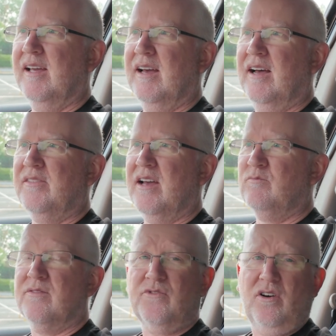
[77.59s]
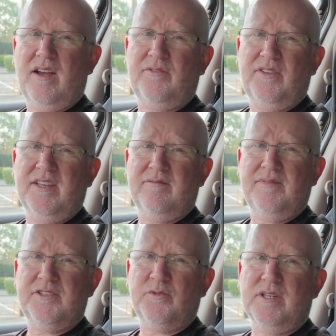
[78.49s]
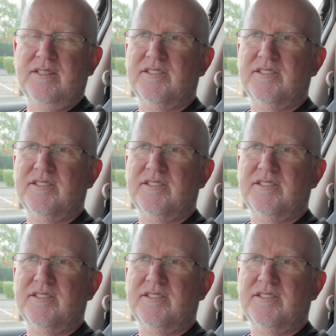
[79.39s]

and then we've got everything in between,